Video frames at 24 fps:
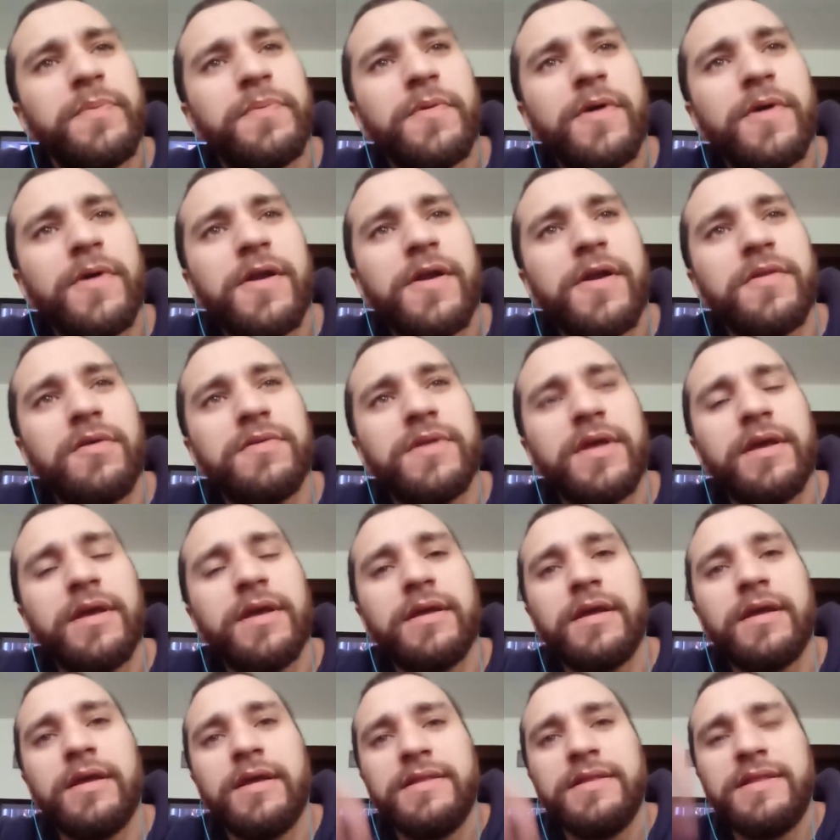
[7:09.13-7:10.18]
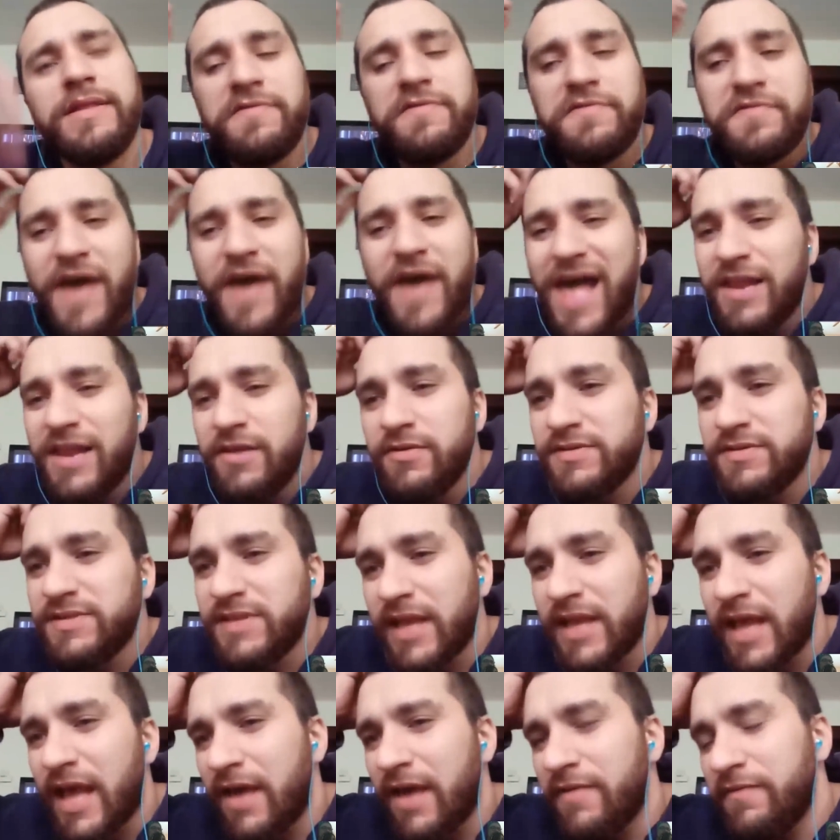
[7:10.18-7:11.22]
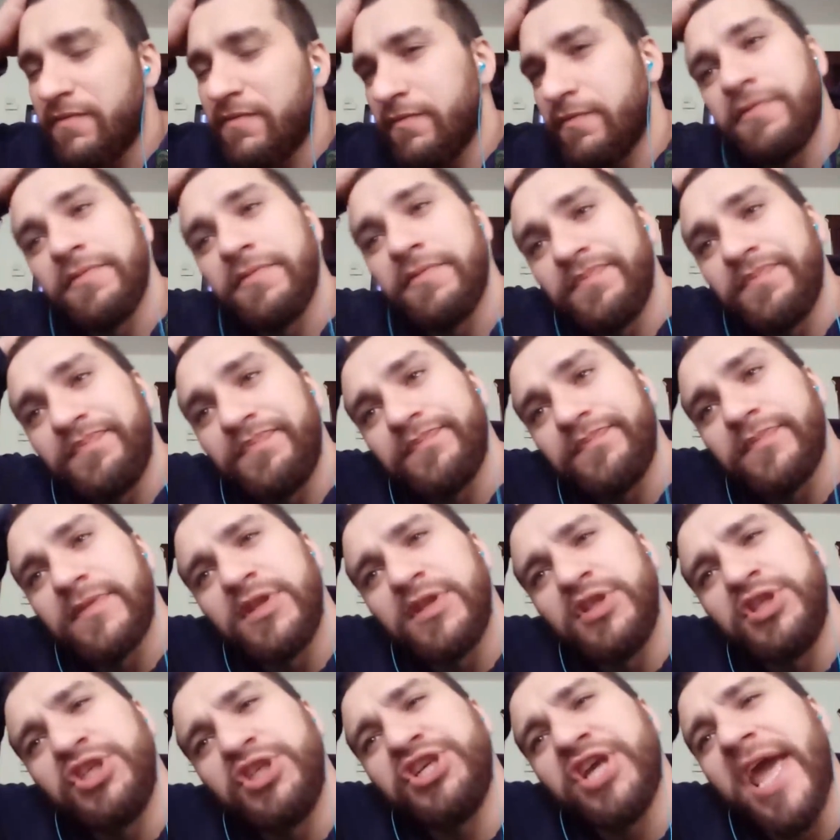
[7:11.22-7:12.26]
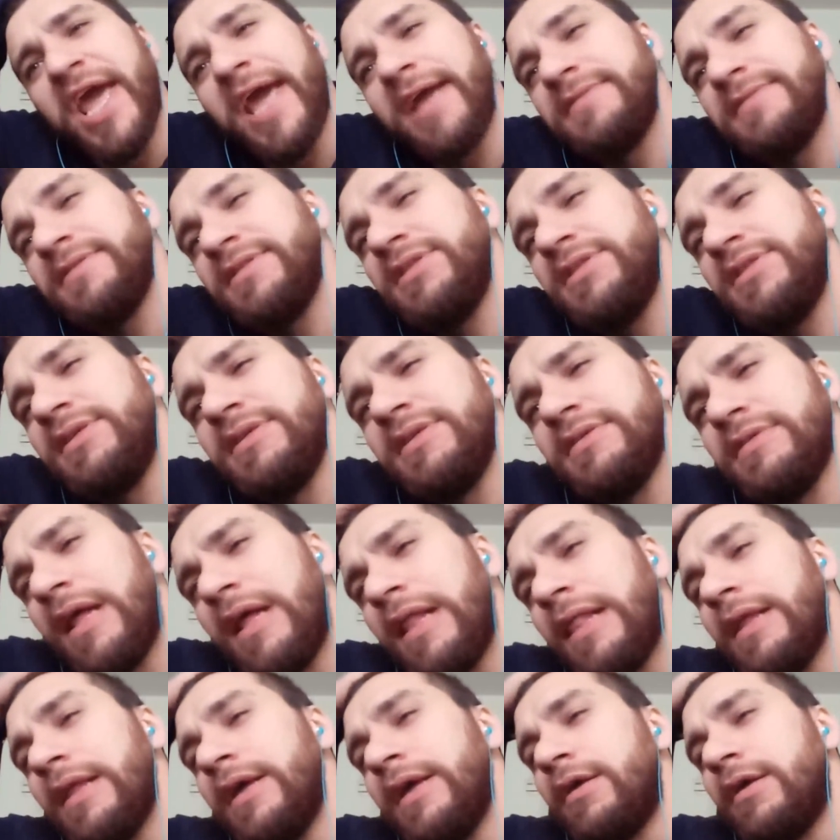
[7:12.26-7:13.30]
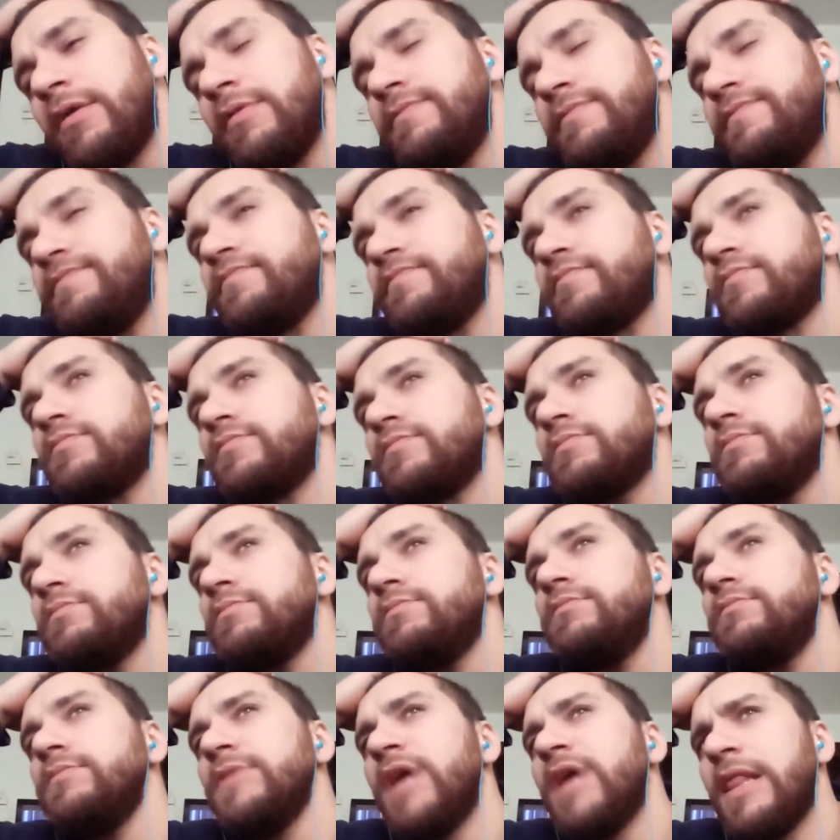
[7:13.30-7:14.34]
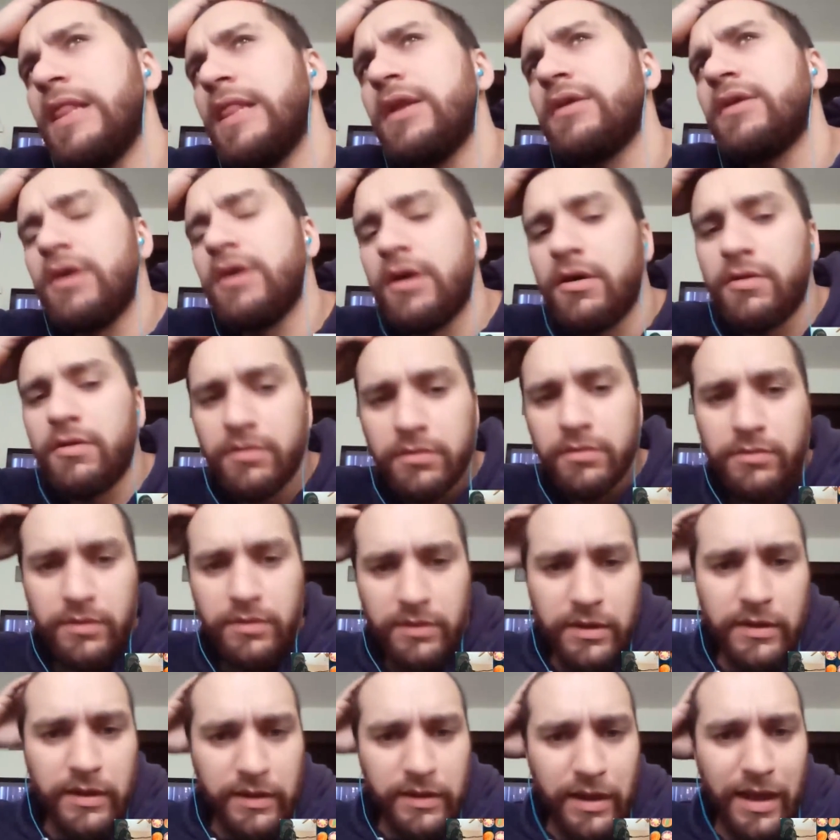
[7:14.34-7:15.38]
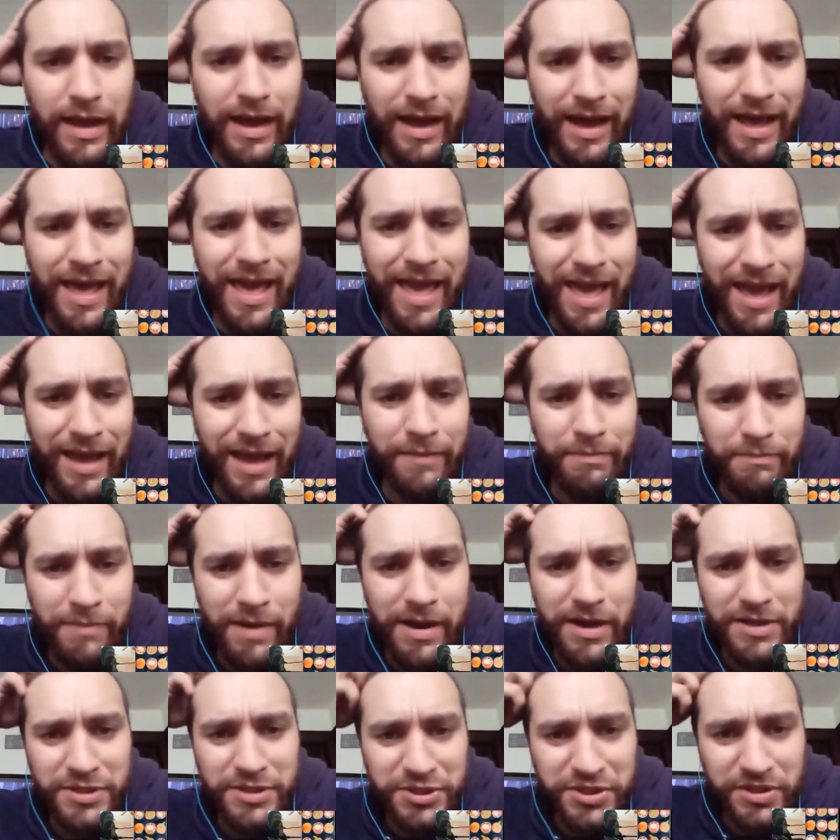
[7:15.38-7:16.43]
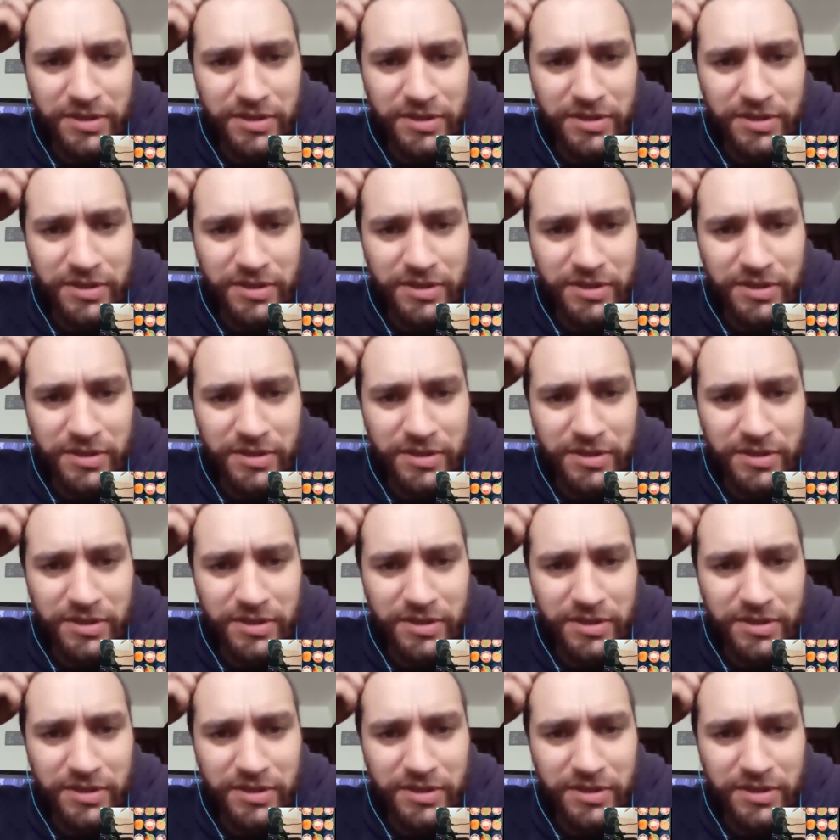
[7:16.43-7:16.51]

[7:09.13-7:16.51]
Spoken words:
I don't know. The values they have changed a little. A little, no, a heck much.